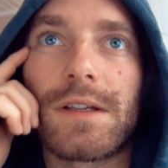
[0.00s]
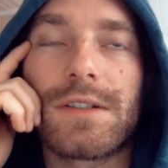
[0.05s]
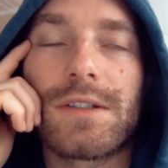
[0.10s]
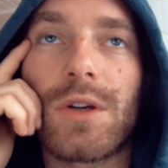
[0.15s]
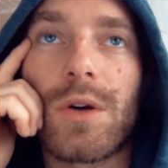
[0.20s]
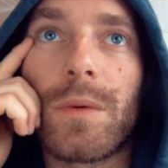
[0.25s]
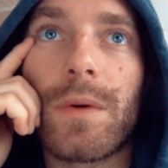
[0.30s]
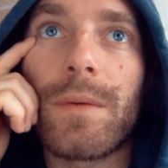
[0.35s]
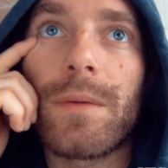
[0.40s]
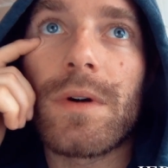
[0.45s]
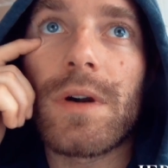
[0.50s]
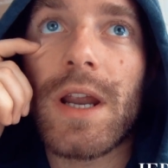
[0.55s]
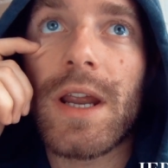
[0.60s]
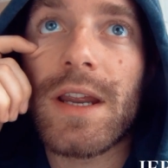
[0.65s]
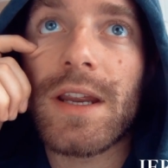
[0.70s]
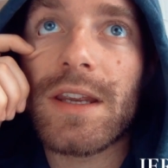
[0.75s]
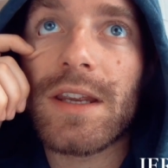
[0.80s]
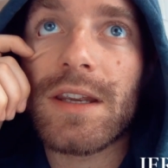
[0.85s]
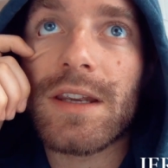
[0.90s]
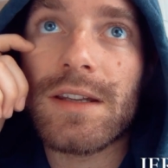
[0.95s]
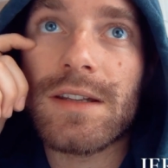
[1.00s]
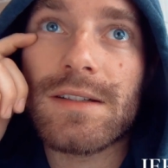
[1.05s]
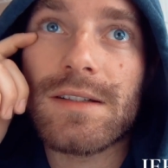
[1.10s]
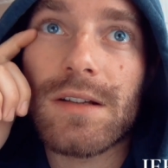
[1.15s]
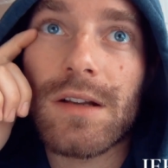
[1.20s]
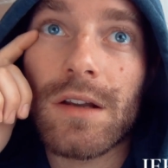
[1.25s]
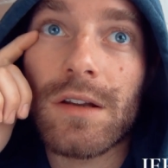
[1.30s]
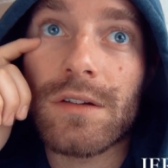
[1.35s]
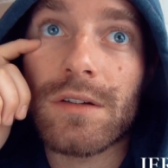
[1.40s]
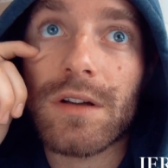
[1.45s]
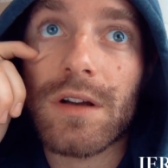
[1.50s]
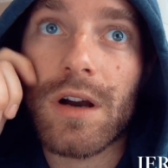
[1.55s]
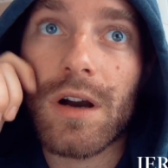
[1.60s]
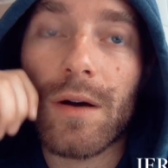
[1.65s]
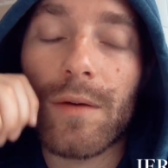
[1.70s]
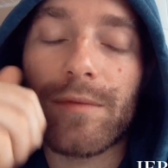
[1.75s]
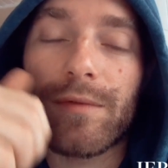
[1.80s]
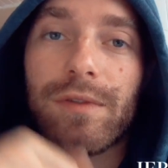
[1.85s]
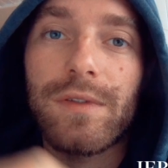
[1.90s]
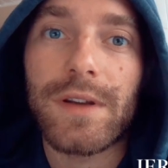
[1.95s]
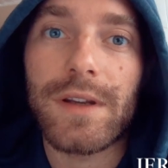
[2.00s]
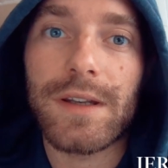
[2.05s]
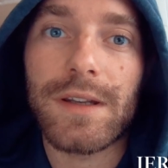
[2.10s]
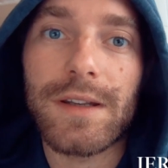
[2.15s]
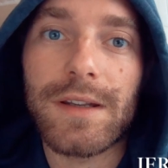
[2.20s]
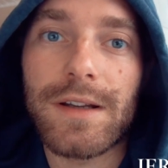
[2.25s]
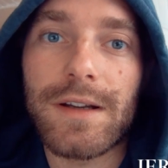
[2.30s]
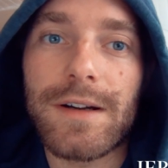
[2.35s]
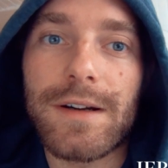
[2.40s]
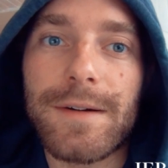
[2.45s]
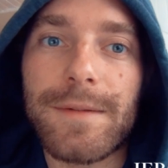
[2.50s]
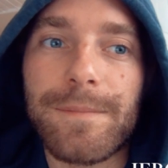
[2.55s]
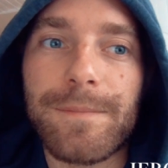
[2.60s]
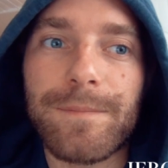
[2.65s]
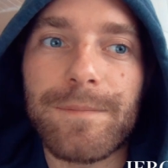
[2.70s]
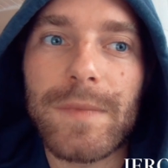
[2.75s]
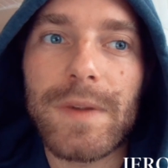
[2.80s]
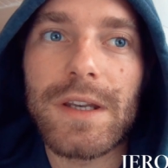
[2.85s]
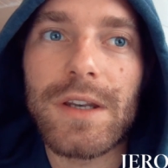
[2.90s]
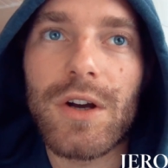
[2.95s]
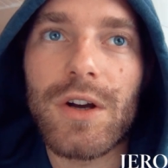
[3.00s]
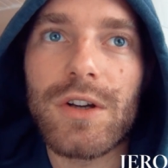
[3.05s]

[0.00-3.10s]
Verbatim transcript: So we were hanging in Sonnenkopf in